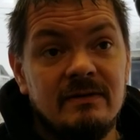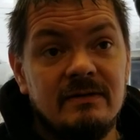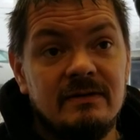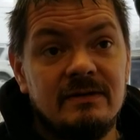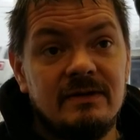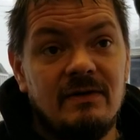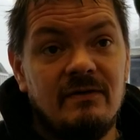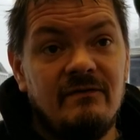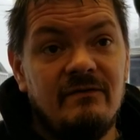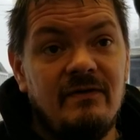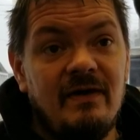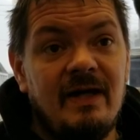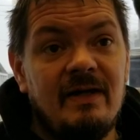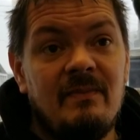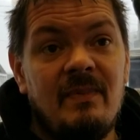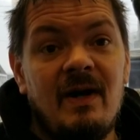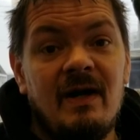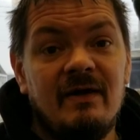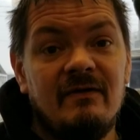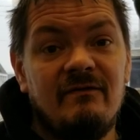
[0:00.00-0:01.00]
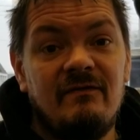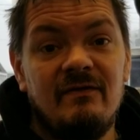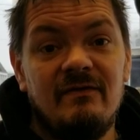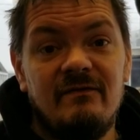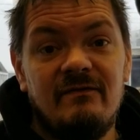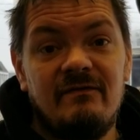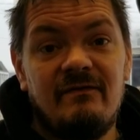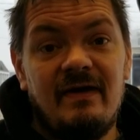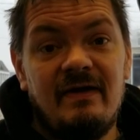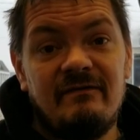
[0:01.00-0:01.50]
So if you had a pocket full
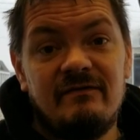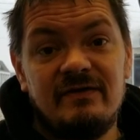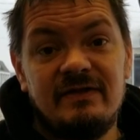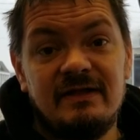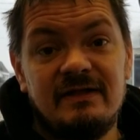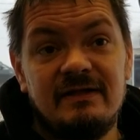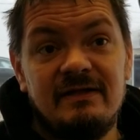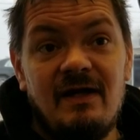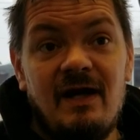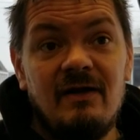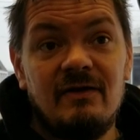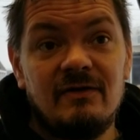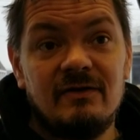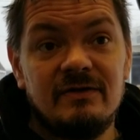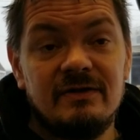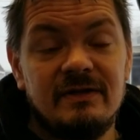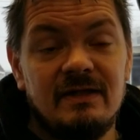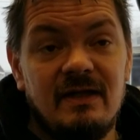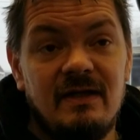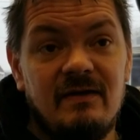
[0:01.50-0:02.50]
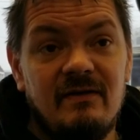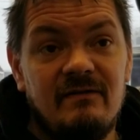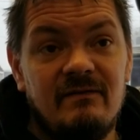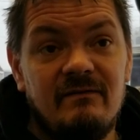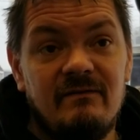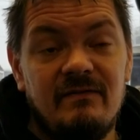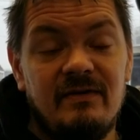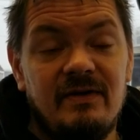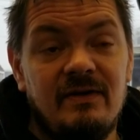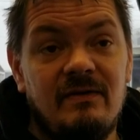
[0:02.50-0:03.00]
of five or six dollars, uh,
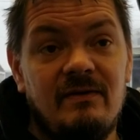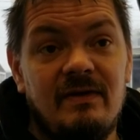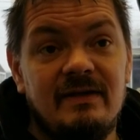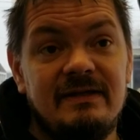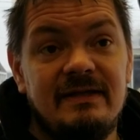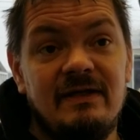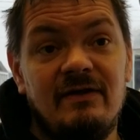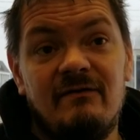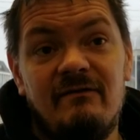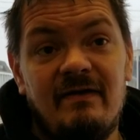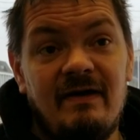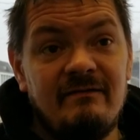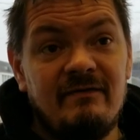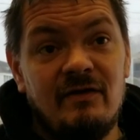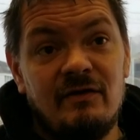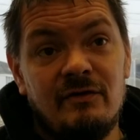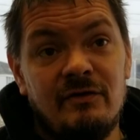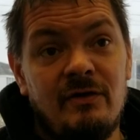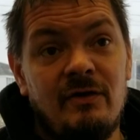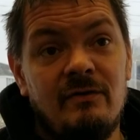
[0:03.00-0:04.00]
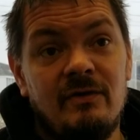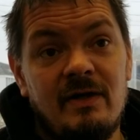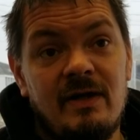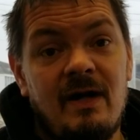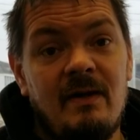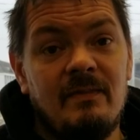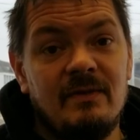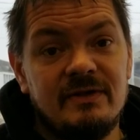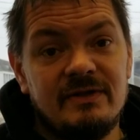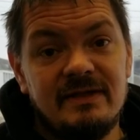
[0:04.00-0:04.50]
you know, a single five dollar note
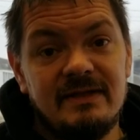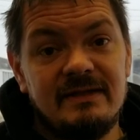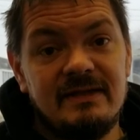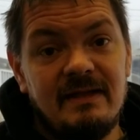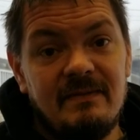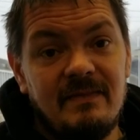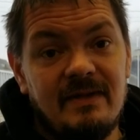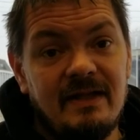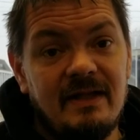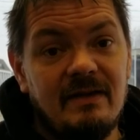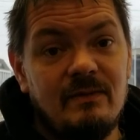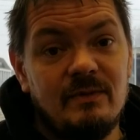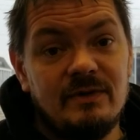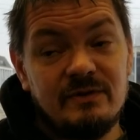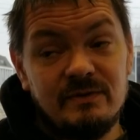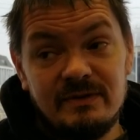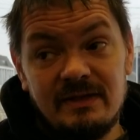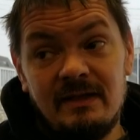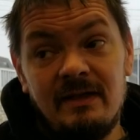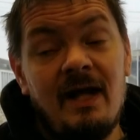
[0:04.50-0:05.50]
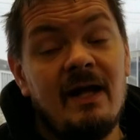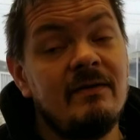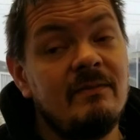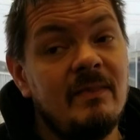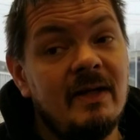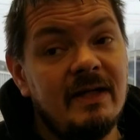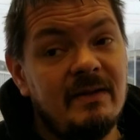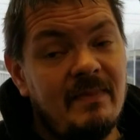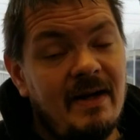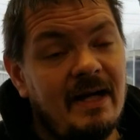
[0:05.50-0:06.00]
accomplished the same thing, which was a lot of
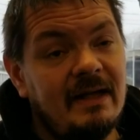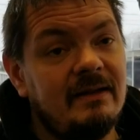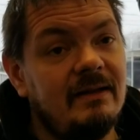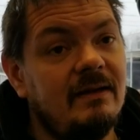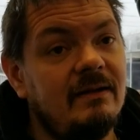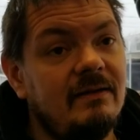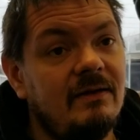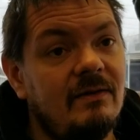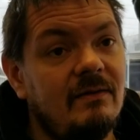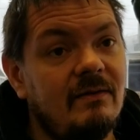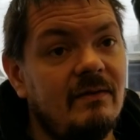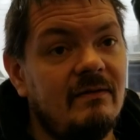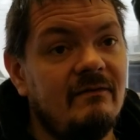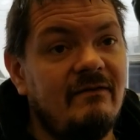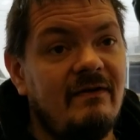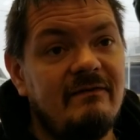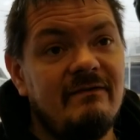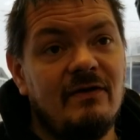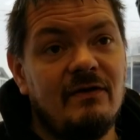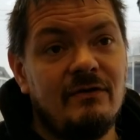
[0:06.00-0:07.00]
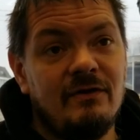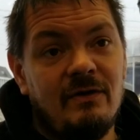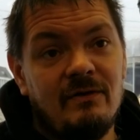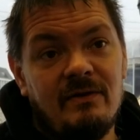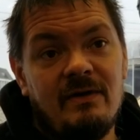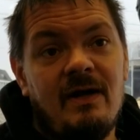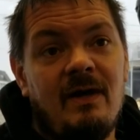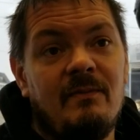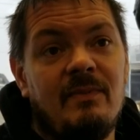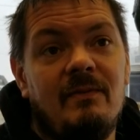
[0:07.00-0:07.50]
money back then. You know, a five dollar note
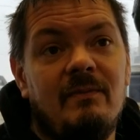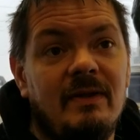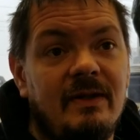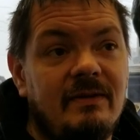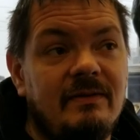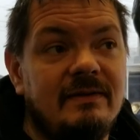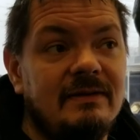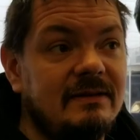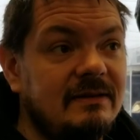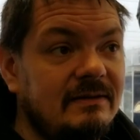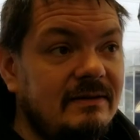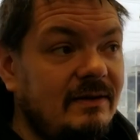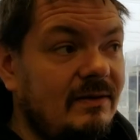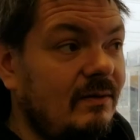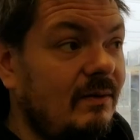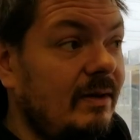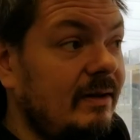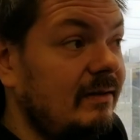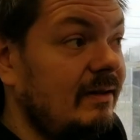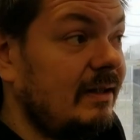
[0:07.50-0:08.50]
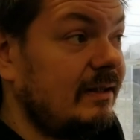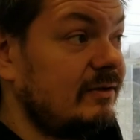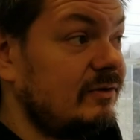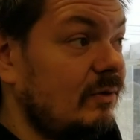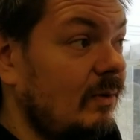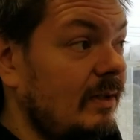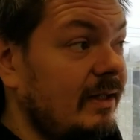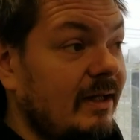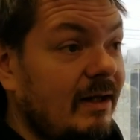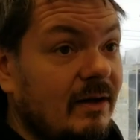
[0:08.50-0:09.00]
comparably is you know what like
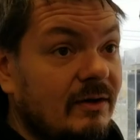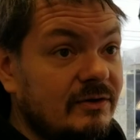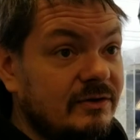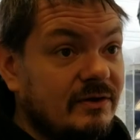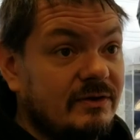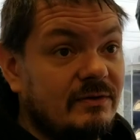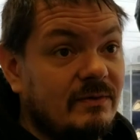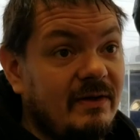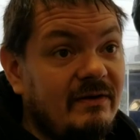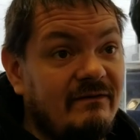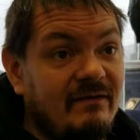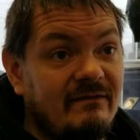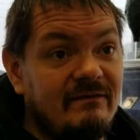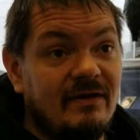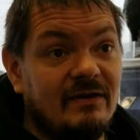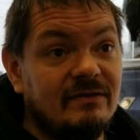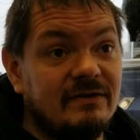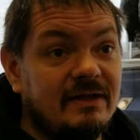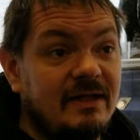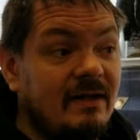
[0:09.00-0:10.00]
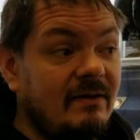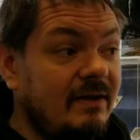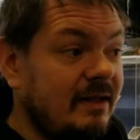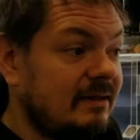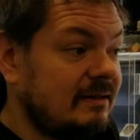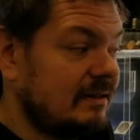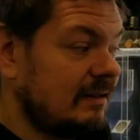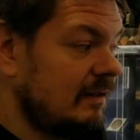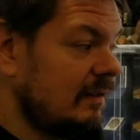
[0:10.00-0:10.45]
twenty dollars or twenty five dollars nowadays.